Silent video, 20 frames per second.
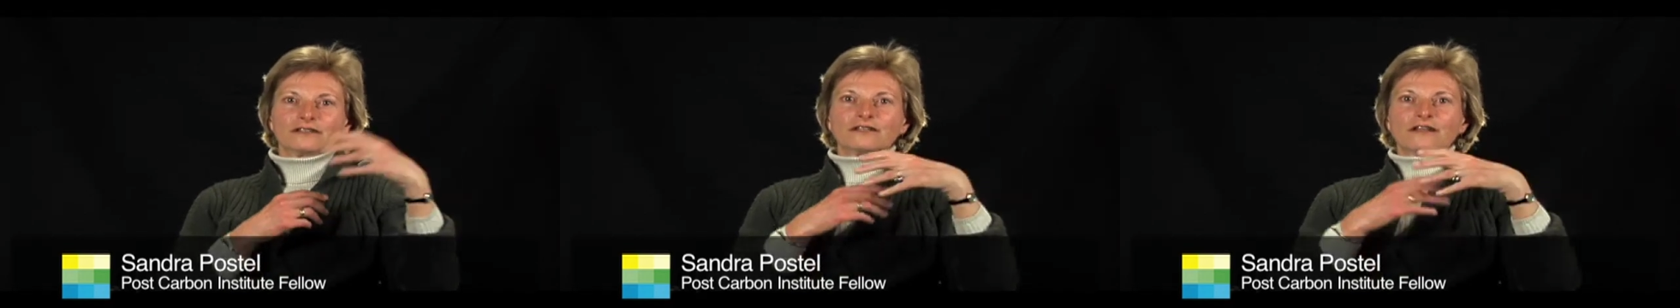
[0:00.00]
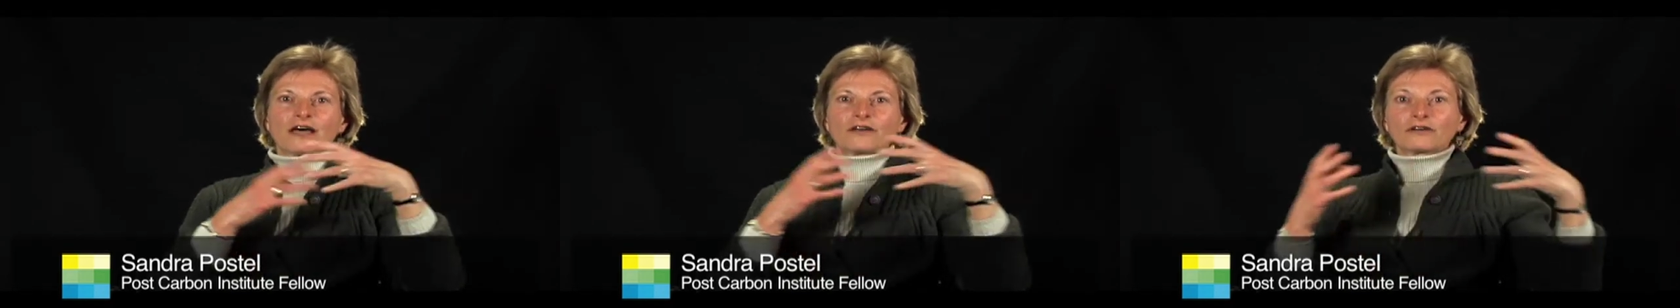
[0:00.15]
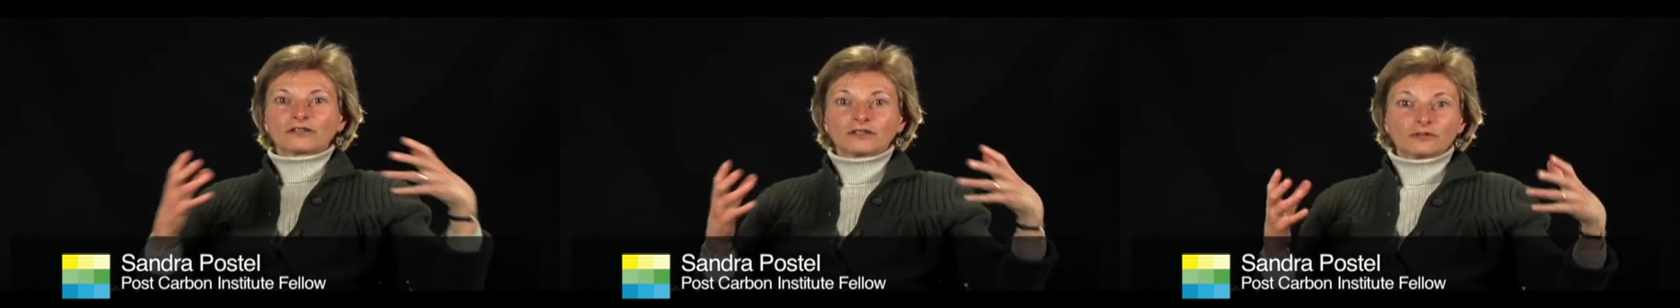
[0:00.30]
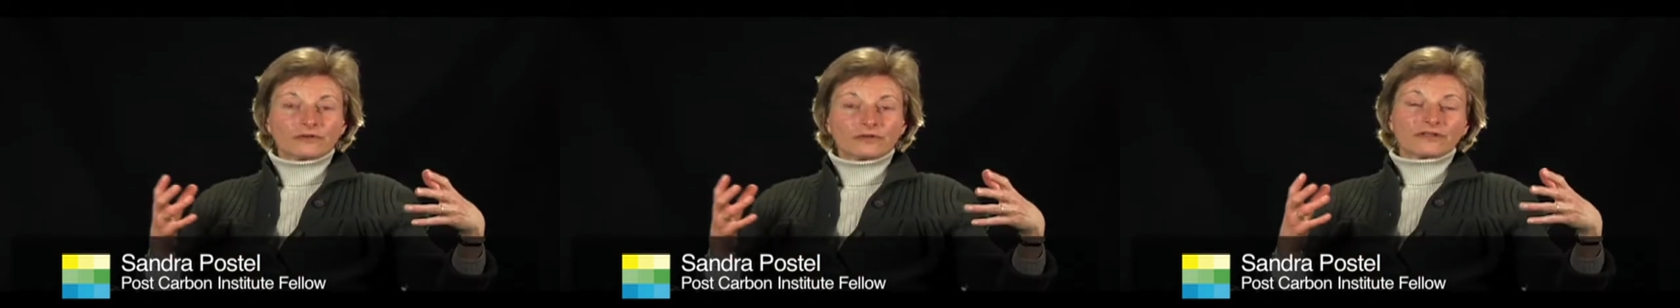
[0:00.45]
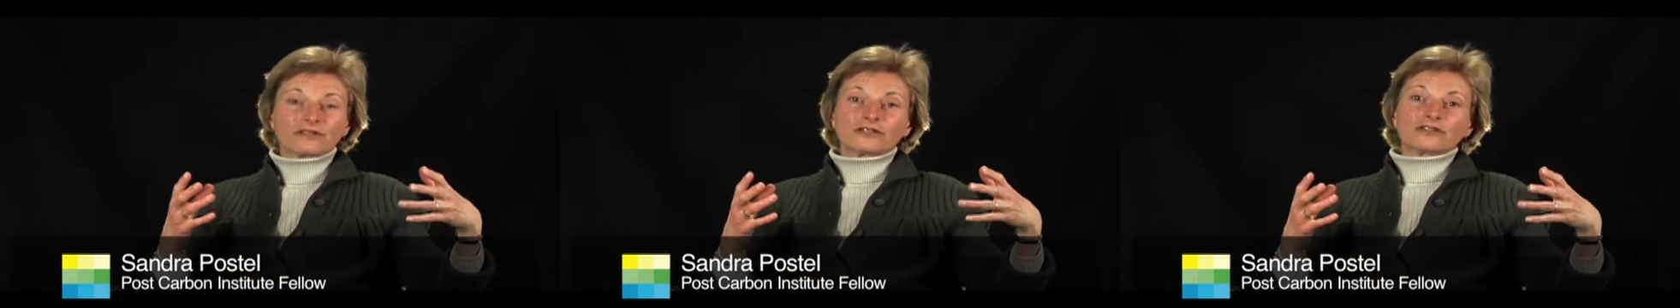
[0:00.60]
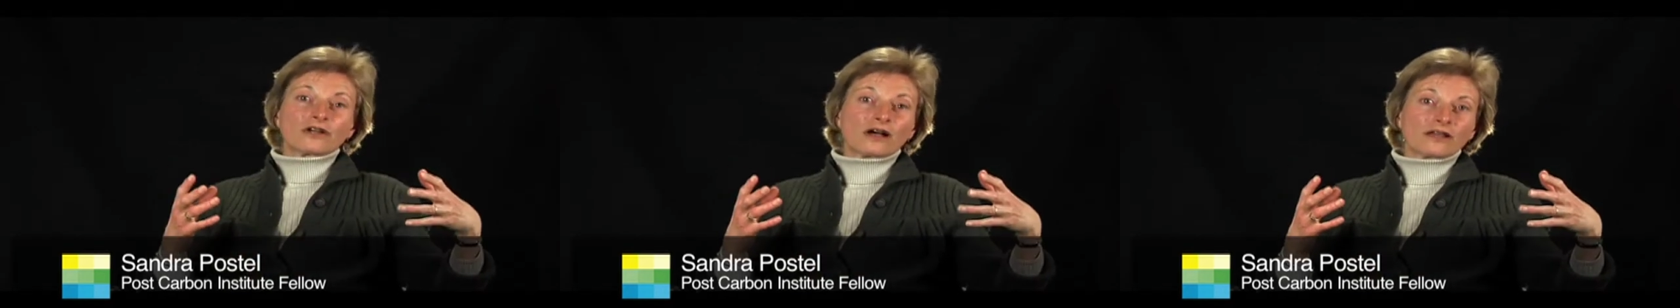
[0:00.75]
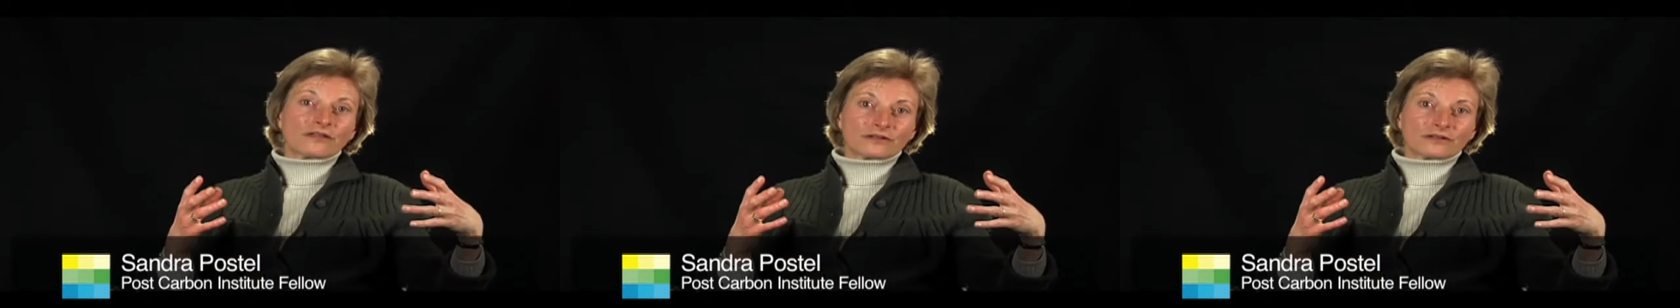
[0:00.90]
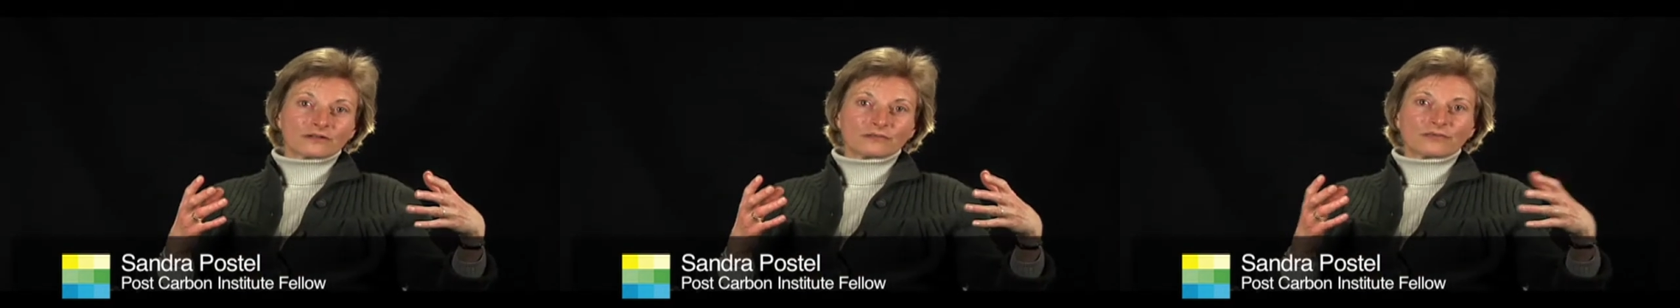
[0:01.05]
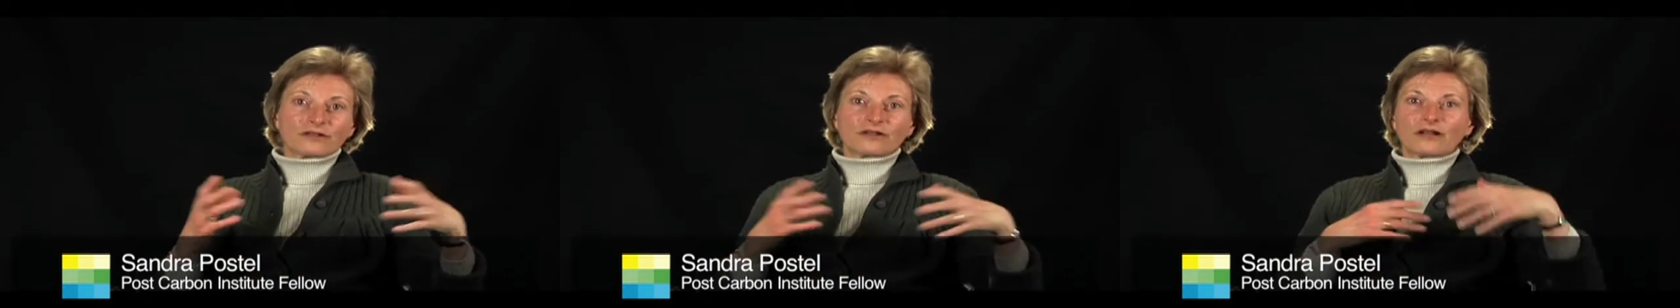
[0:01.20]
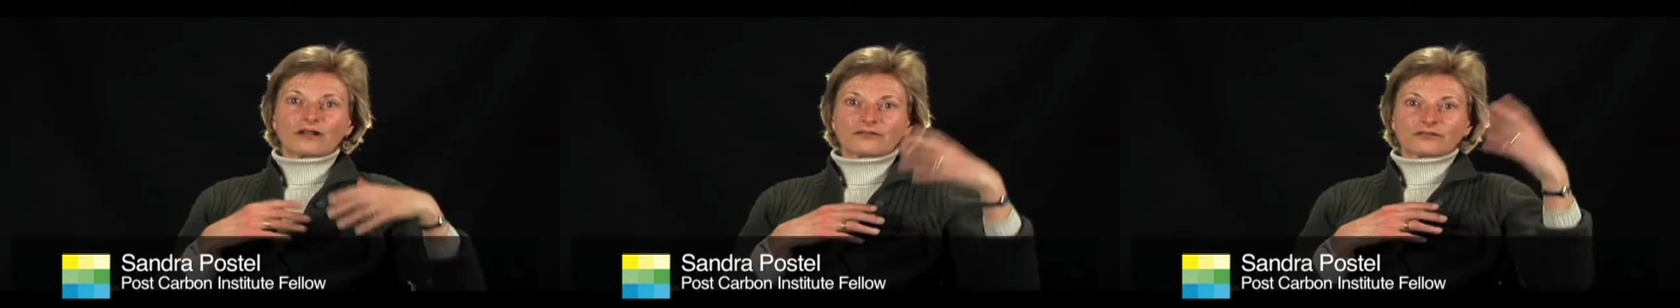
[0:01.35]
not only with each other,
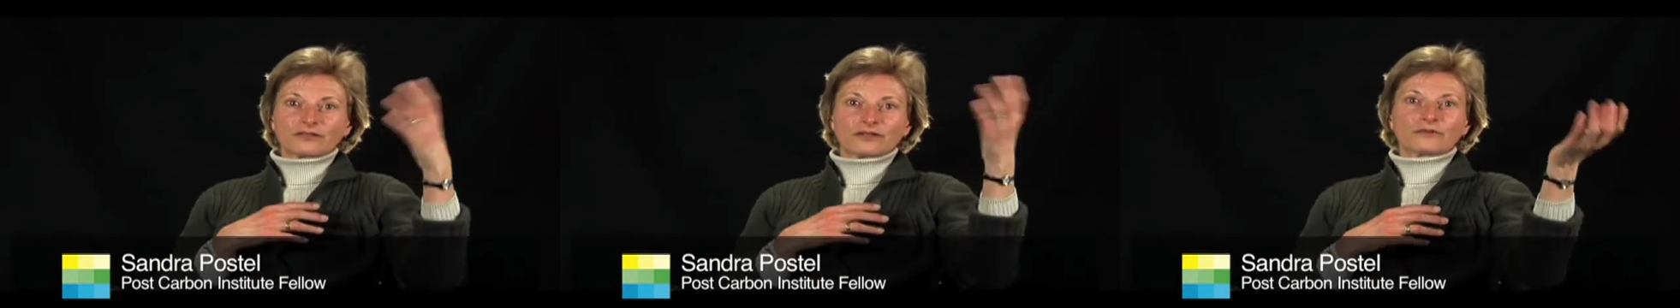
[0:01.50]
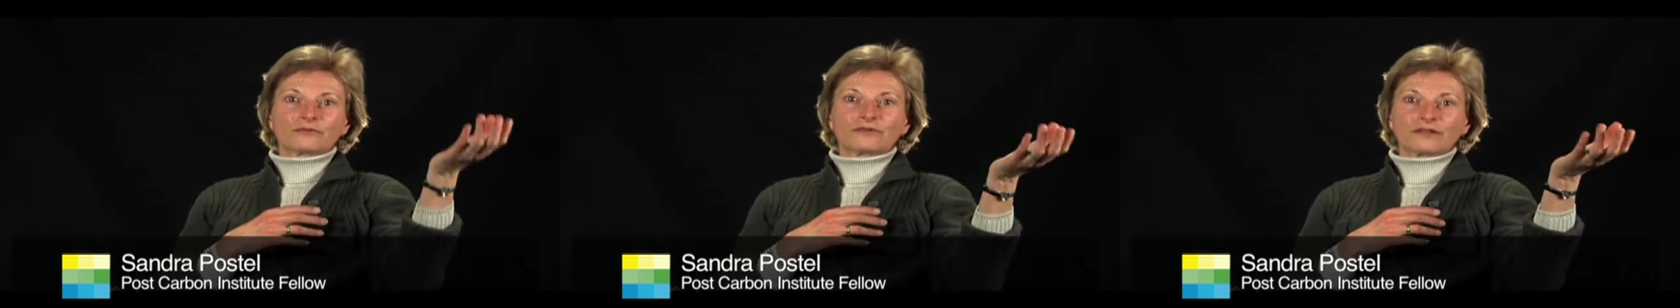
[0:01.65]
but also